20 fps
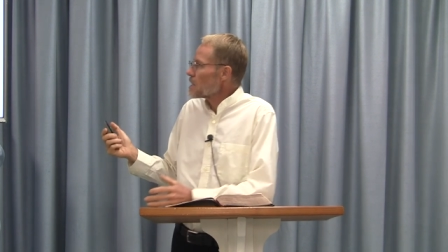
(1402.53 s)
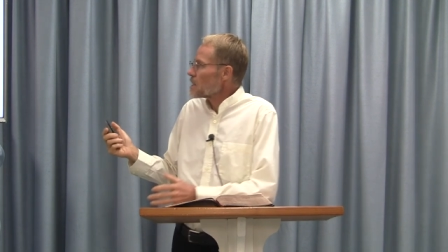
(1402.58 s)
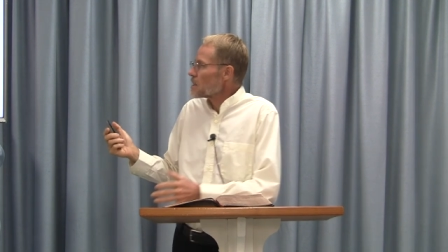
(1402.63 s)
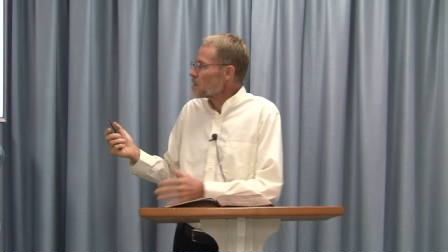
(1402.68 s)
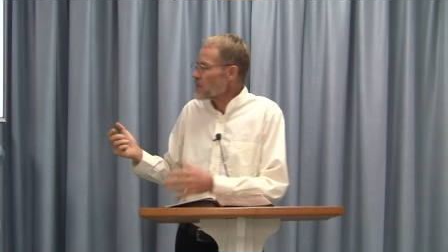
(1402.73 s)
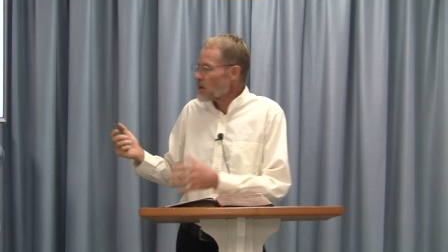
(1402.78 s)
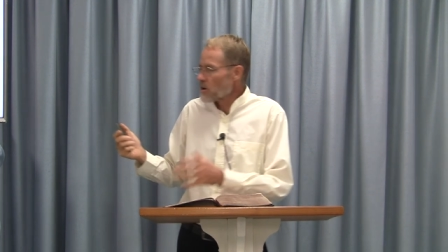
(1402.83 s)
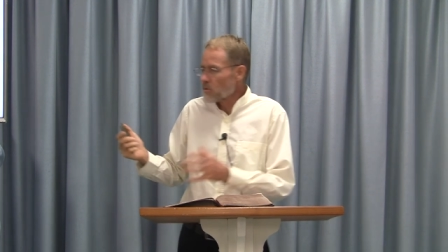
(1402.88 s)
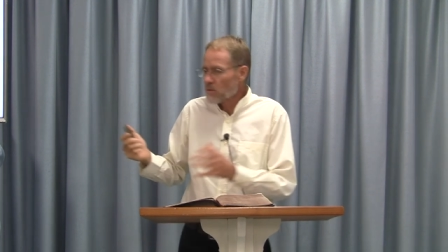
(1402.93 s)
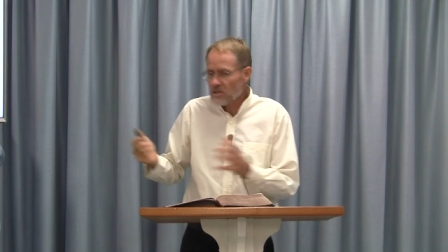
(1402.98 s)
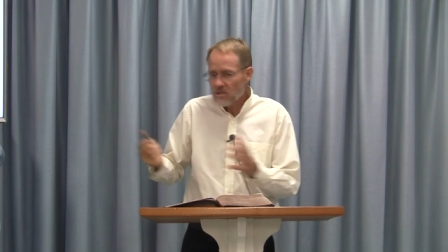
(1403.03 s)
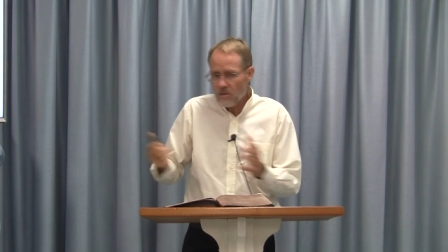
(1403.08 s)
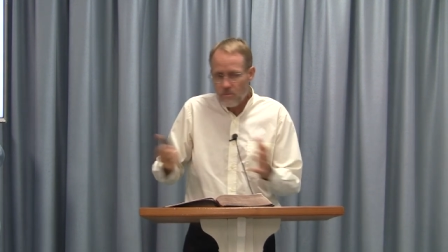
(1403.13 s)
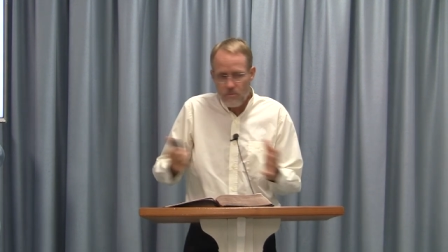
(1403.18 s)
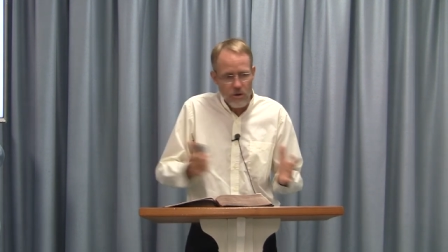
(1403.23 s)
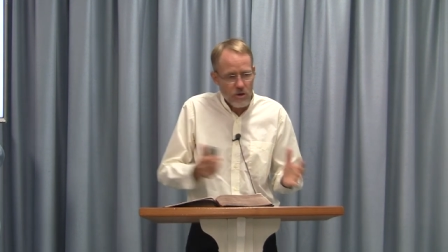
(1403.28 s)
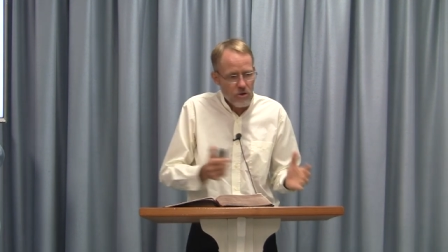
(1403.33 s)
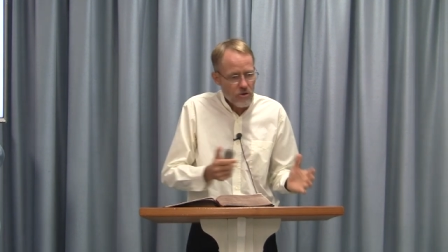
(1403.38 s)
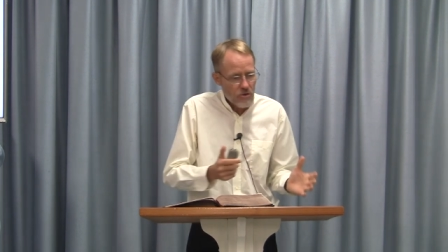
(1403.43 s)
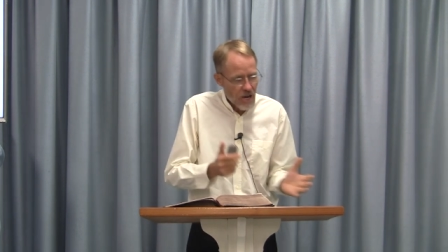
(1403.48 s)
There was a
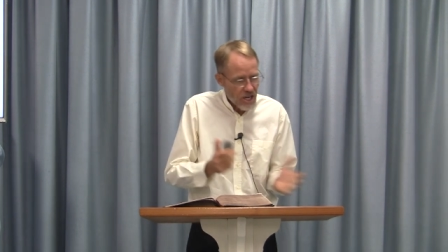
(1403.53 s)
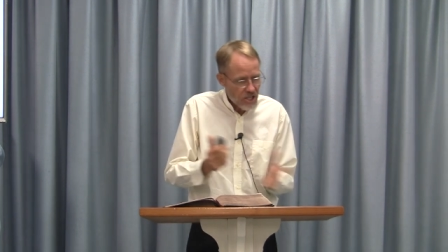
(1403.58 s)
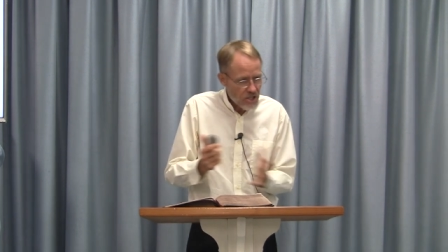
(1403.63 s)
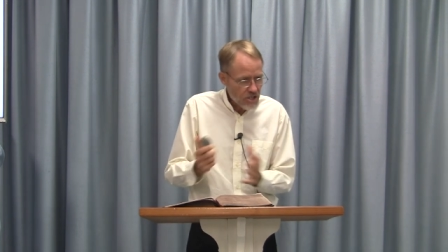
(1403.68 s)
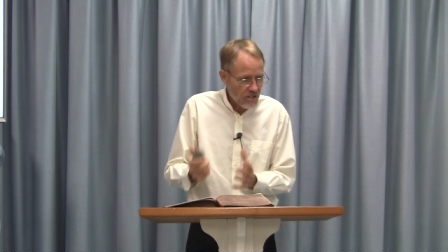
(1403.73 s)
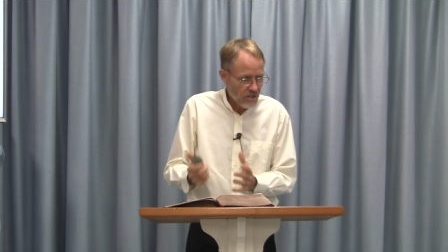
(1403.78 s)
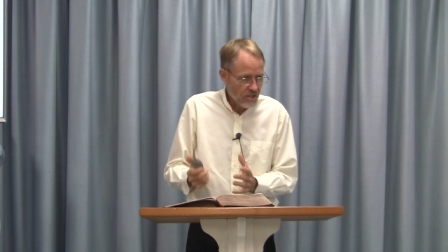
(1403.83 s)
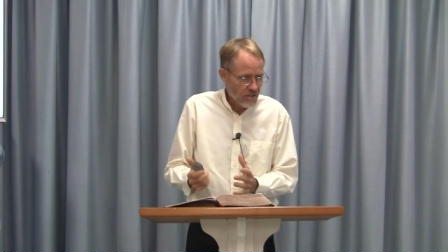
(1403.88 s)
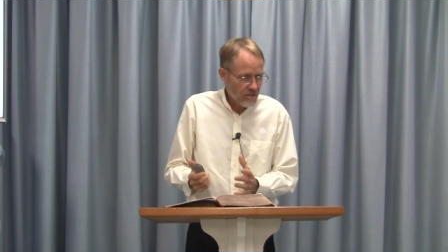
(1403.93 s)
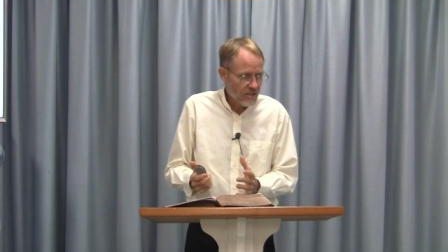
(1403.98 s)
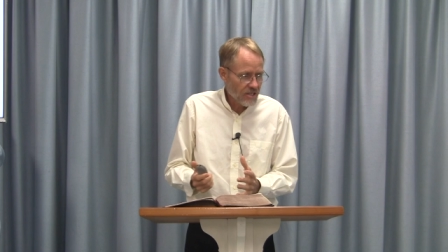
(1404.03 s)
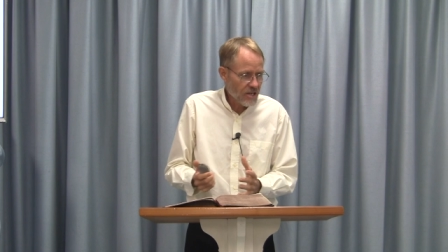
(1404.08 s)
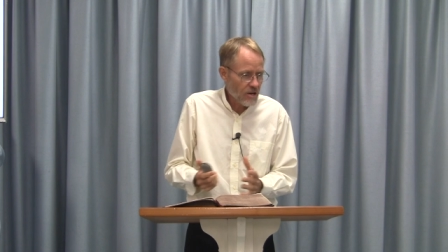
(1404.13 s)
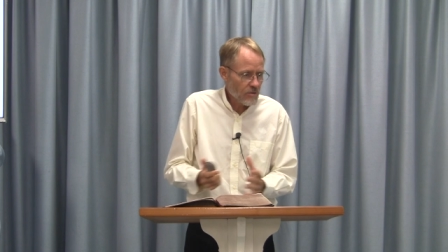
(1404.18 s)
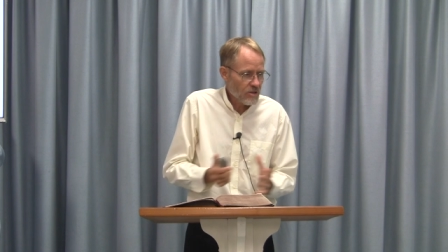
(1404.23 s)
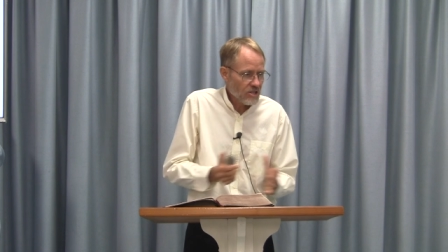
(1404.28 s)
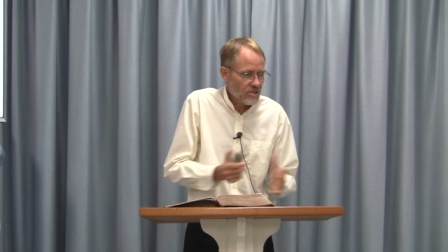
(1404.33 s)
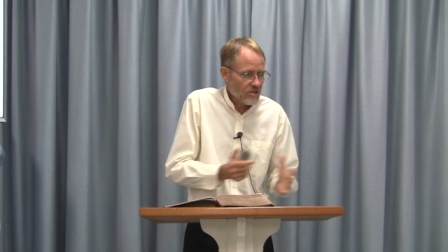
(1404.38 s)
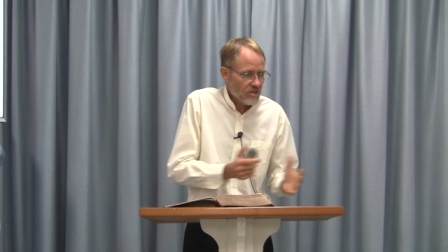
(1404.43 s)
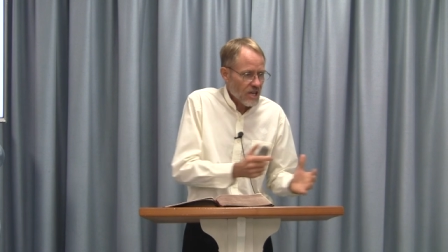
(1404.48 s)
progression, there
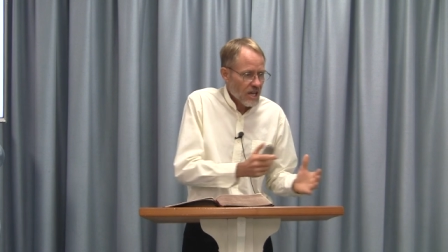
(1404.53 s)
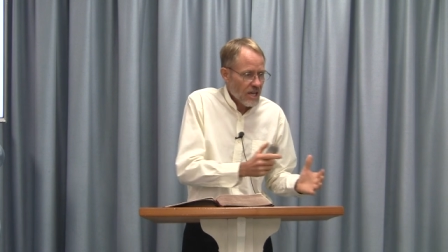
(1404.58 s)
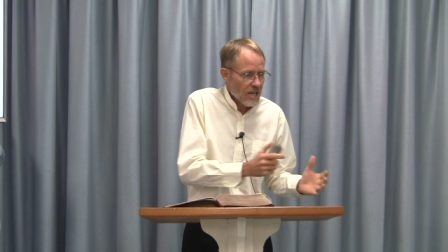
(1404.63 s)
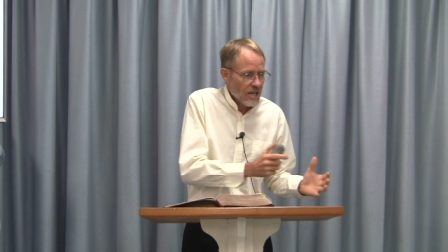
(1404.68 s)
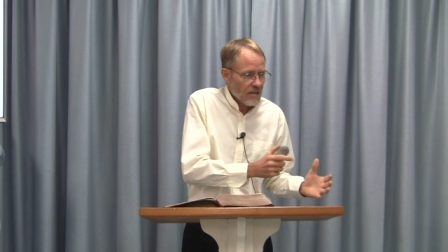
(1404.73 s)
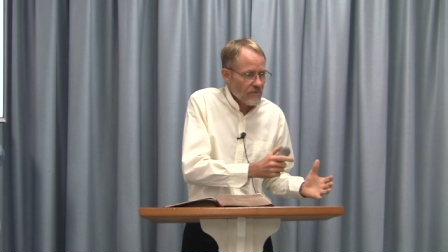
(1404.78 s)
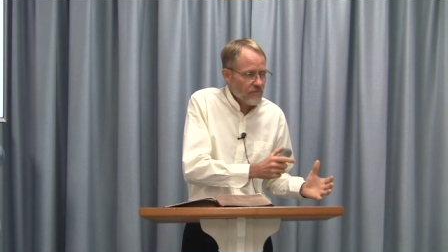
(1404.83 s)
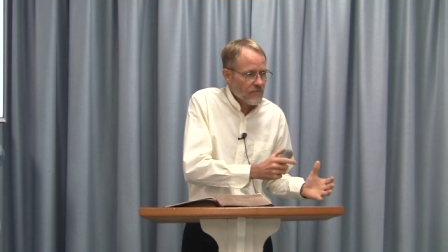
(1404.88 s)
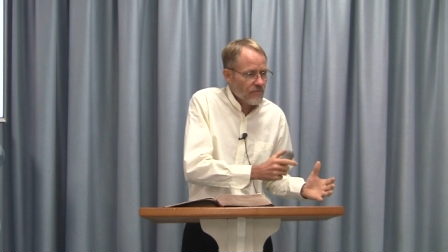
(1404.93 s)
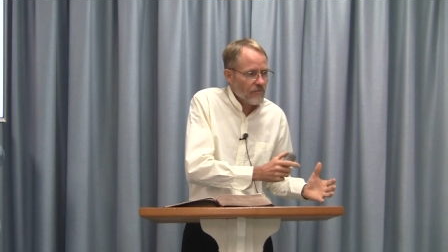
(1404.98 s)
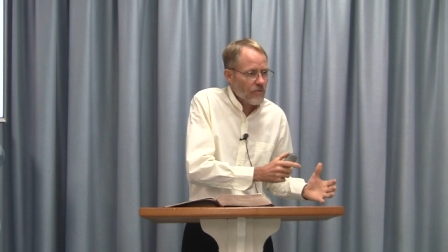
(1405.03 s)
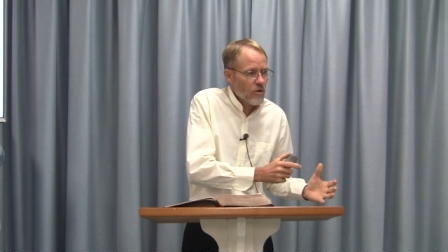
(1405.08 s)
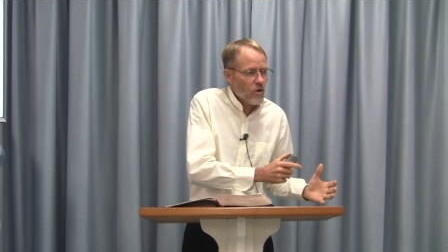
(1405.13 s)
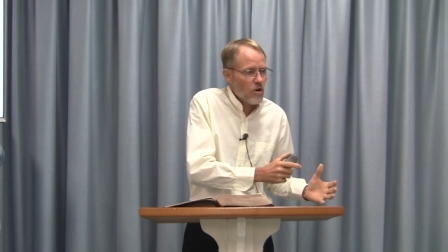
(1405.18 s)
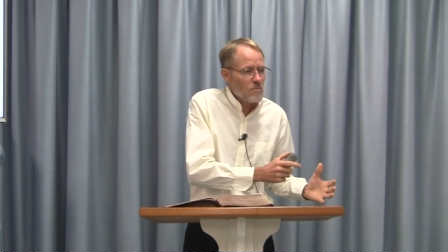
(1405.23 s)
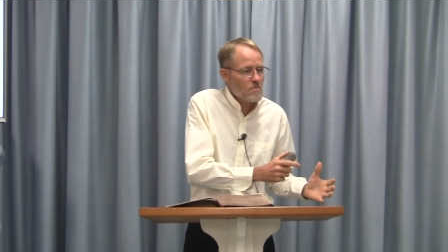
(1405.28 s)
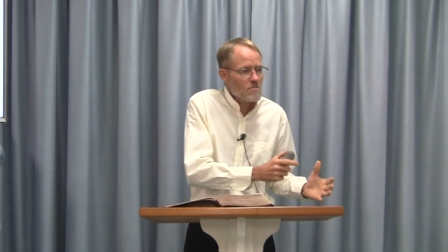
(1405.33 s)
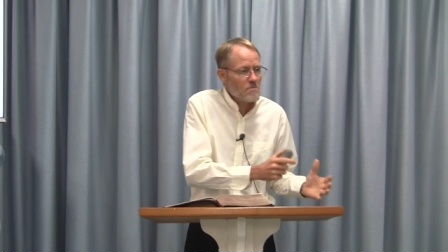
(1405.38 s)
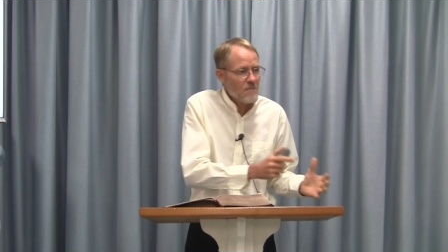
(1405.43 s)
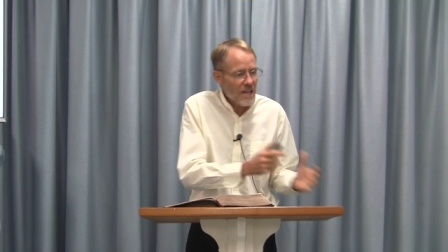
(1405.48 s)
was a
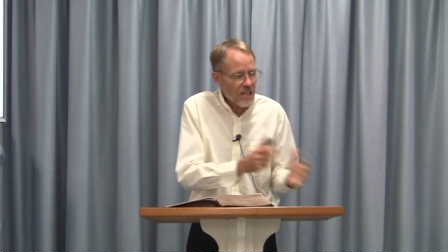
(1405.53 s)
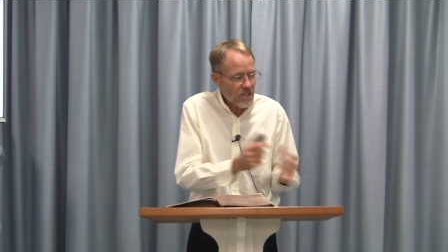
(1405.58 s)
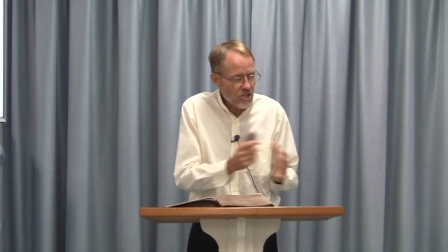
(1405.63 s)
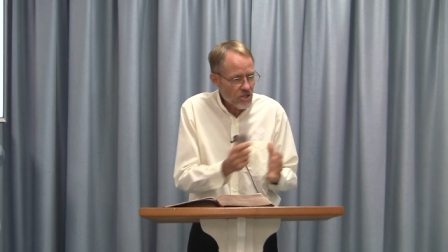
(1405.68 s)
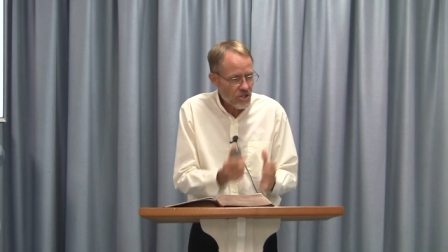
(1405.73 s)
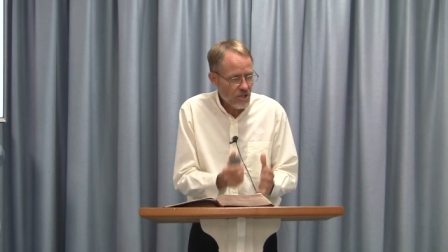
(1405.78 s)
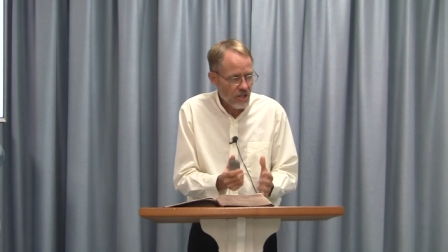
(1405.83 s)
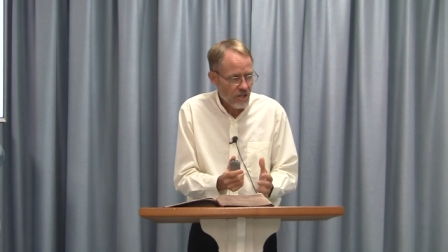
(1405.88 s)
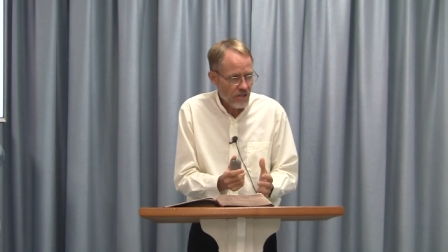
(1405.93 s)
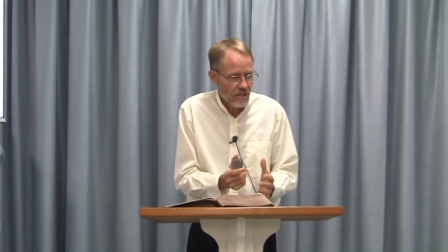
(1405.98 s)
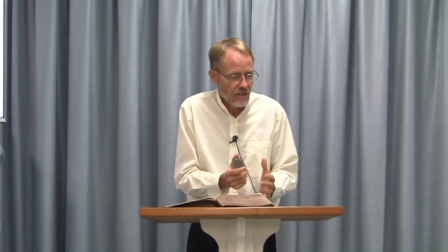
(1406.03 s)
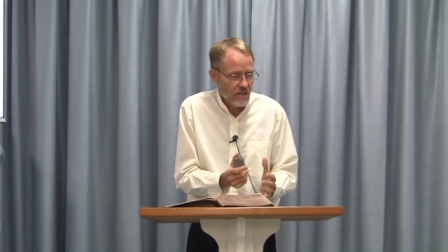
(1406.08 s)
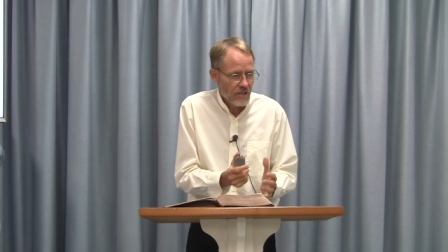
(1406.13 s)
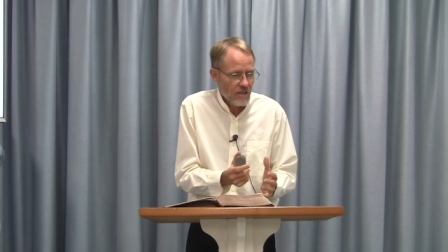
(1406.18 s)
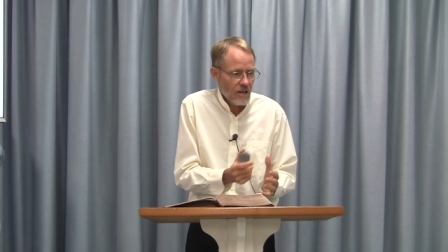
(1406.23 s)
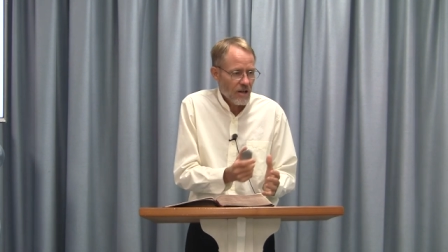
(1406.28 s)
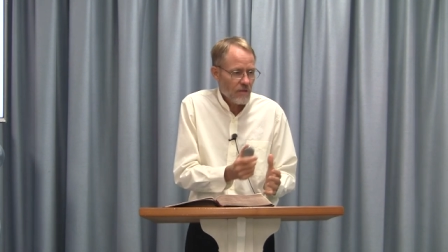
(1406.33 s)
formation,